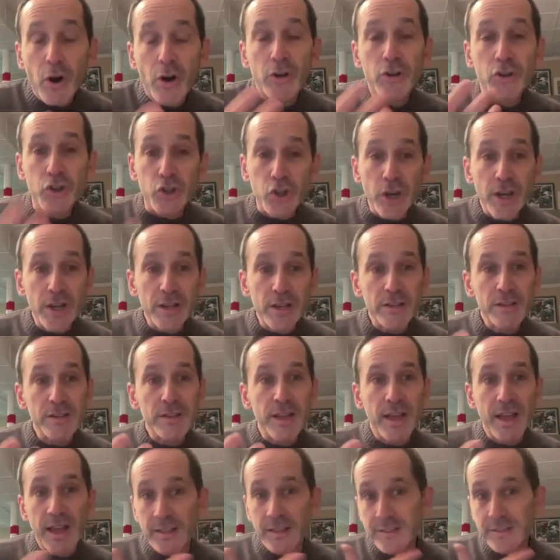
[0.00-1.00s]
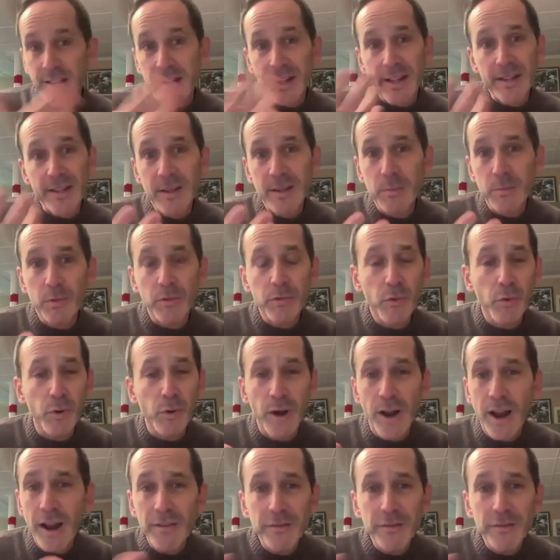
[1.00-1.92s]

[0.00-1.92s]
are jails that, like I said before,